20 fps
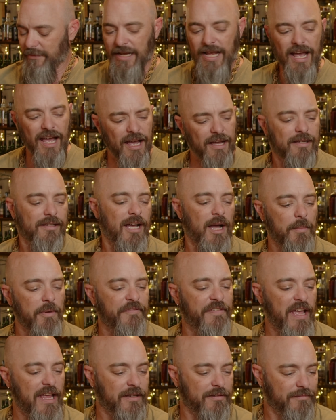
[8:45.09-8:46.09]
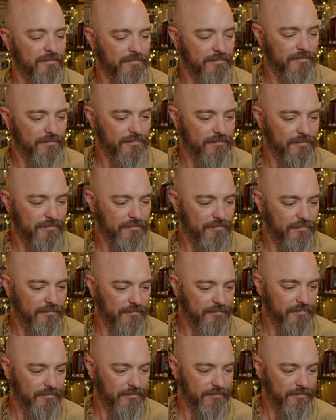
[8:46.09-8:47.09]
yeah, I'm a fan.
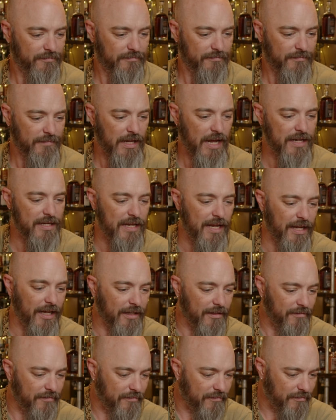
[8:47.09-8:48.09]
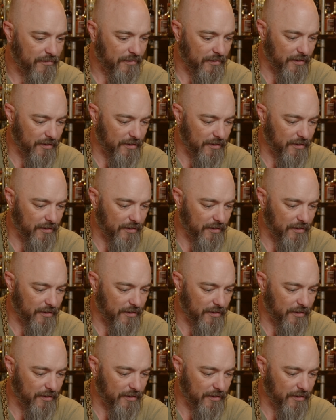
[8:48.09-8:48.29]
I dig it.